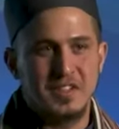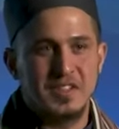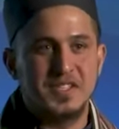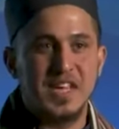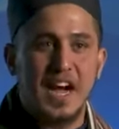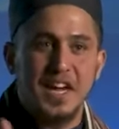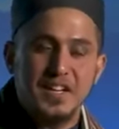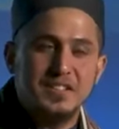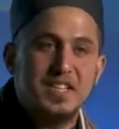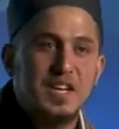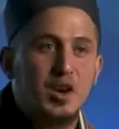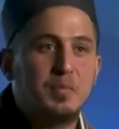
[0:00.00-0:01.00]
Sa'id
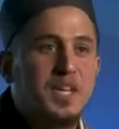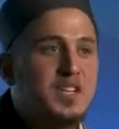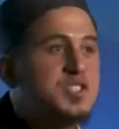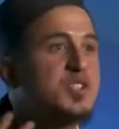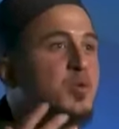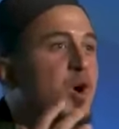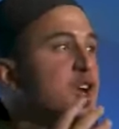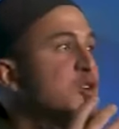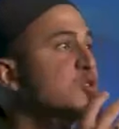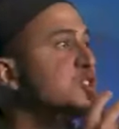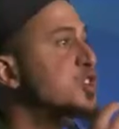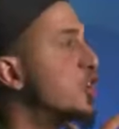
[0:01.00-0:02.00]
here means the one
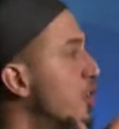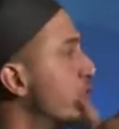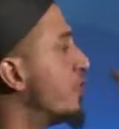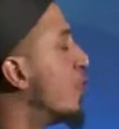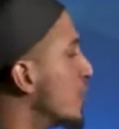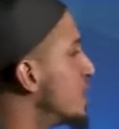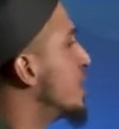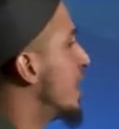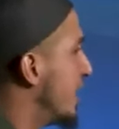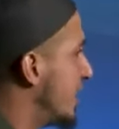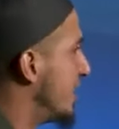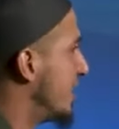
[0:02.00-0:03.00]
whose good
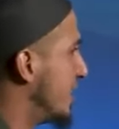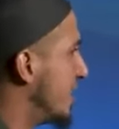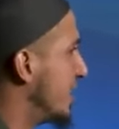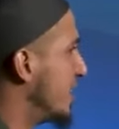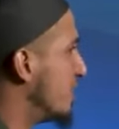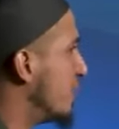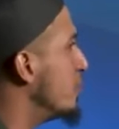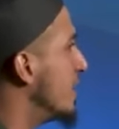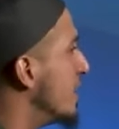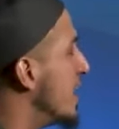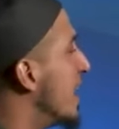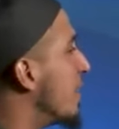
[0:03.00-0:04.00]
fortune will be
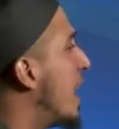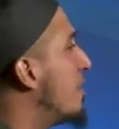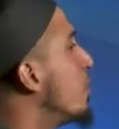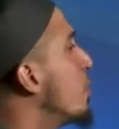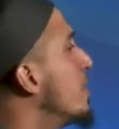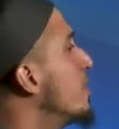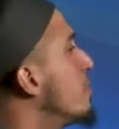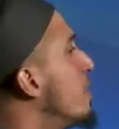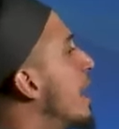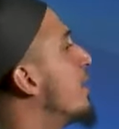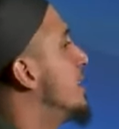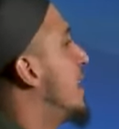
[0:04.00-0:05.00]
the hereat will be
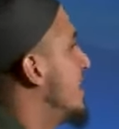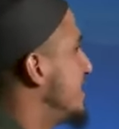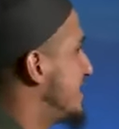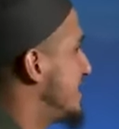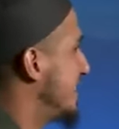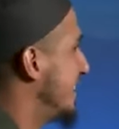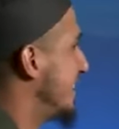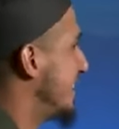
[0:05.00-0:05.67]
paradise.